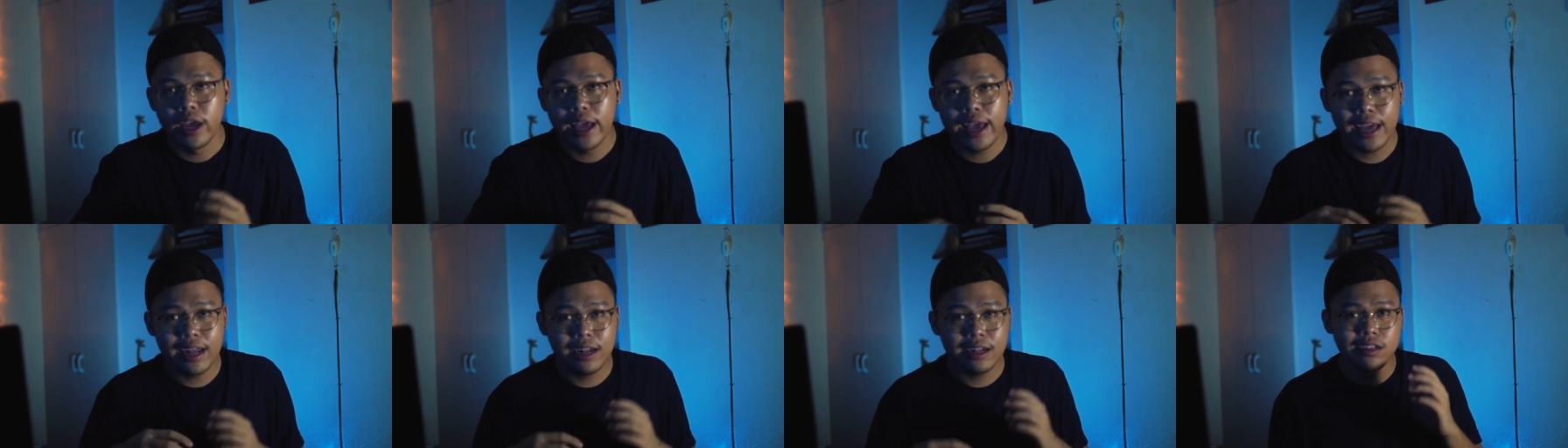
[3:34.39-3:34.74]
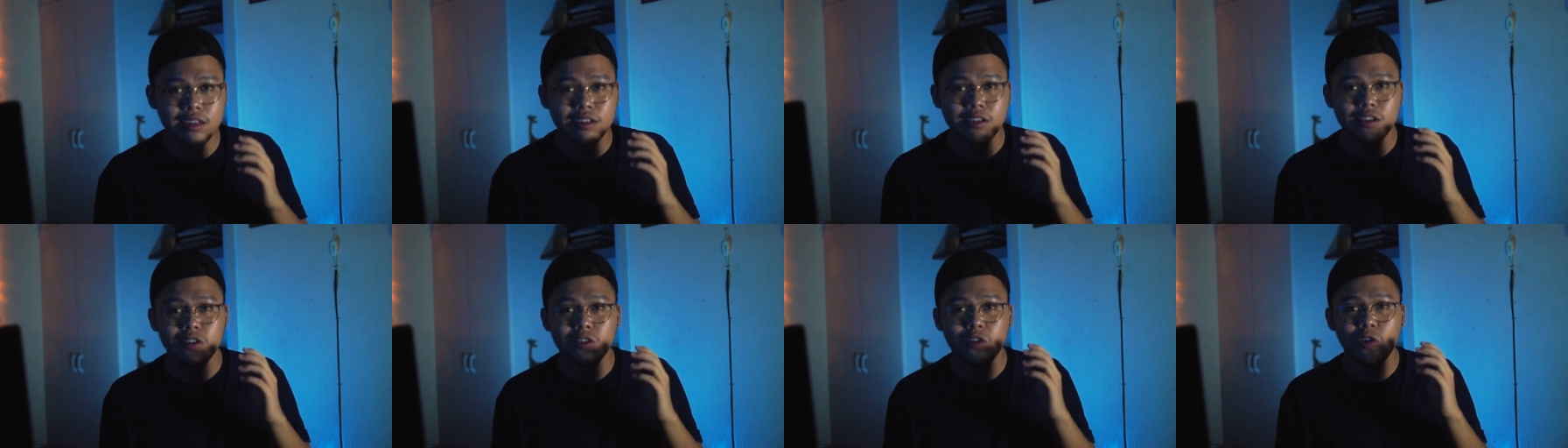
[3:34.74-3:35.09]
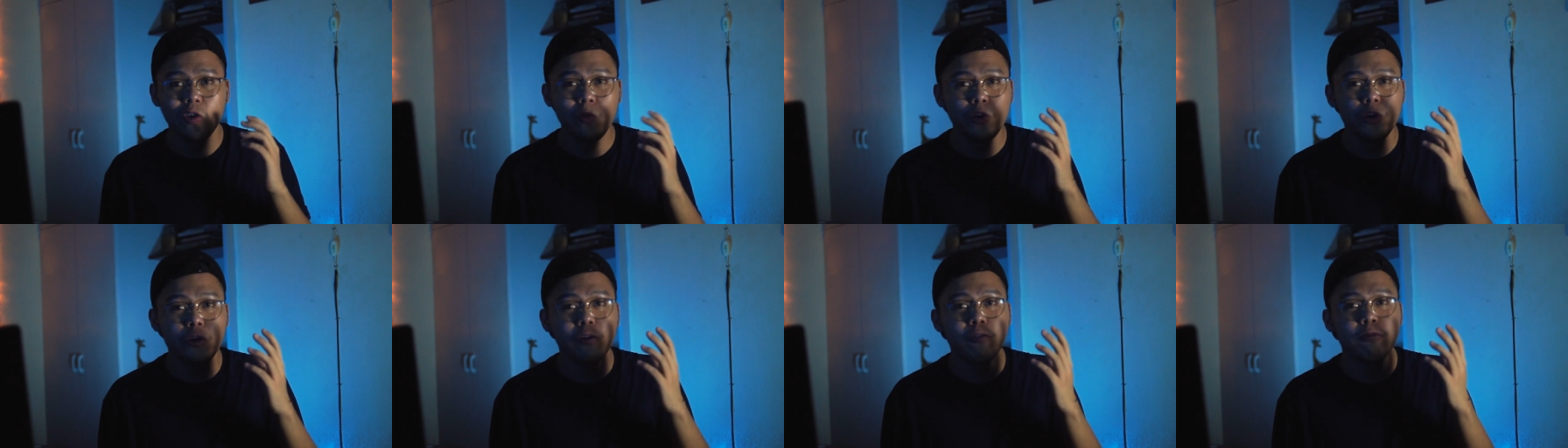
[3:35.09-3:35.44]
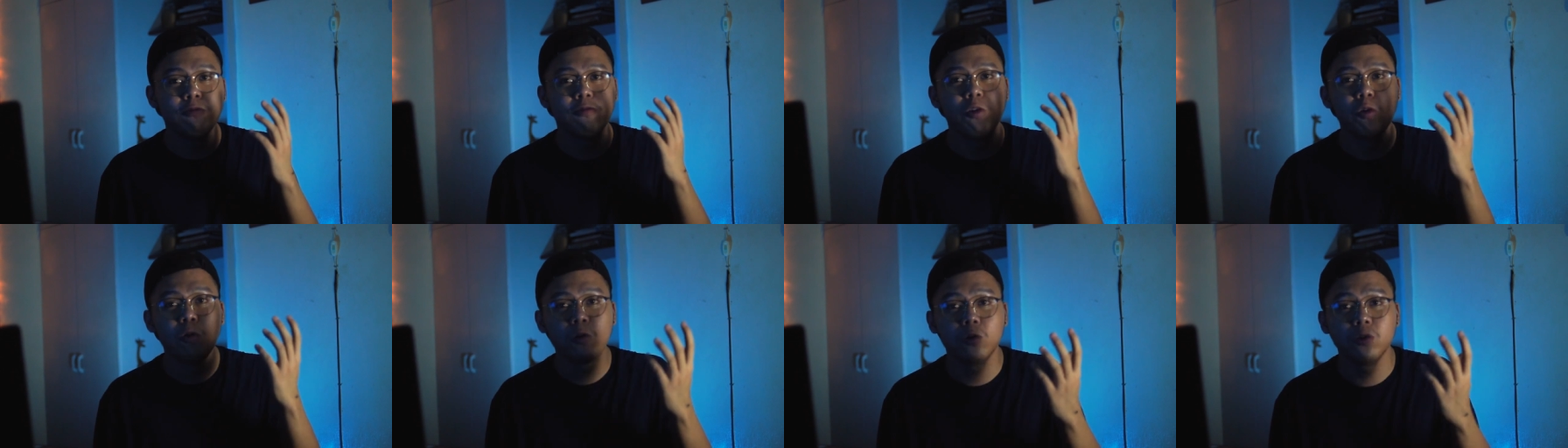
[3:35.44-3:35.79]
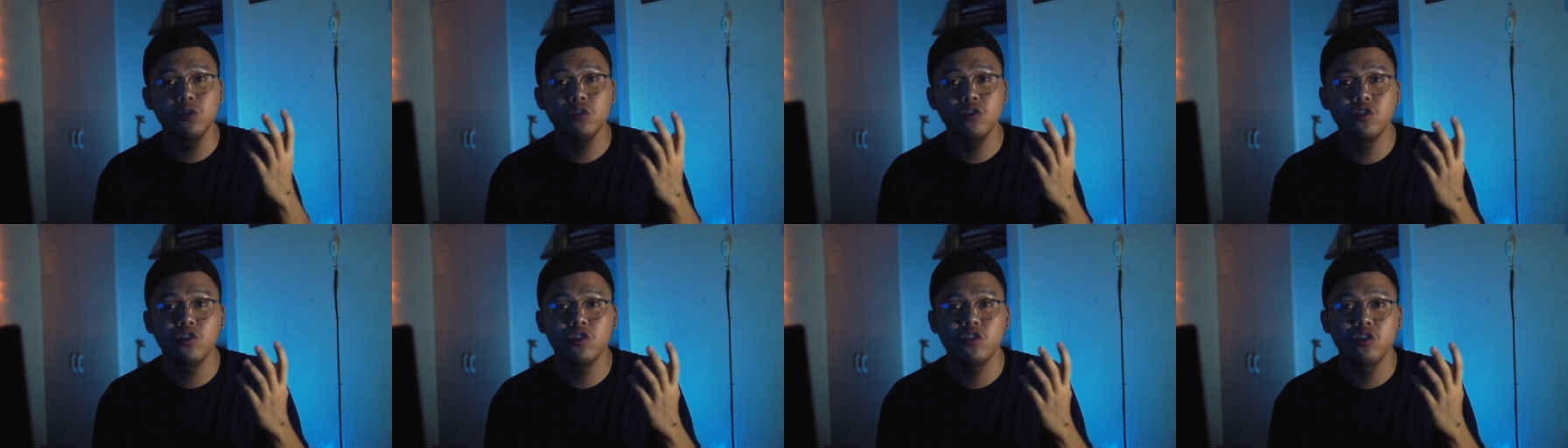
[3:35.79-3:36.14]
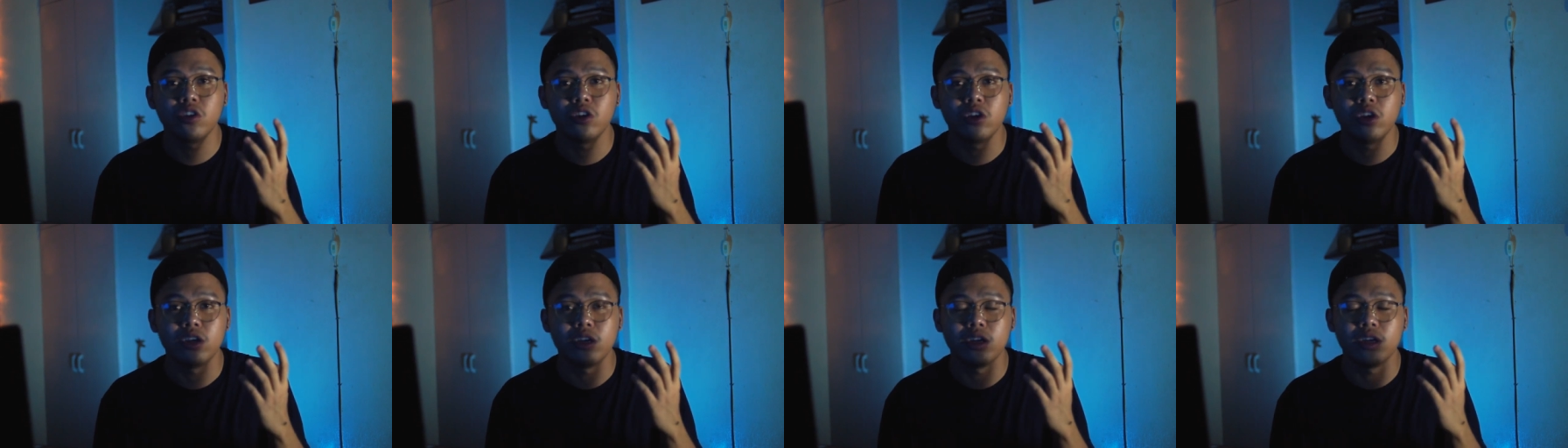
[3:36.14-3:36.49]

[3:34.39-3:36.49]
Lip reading: and know your focus,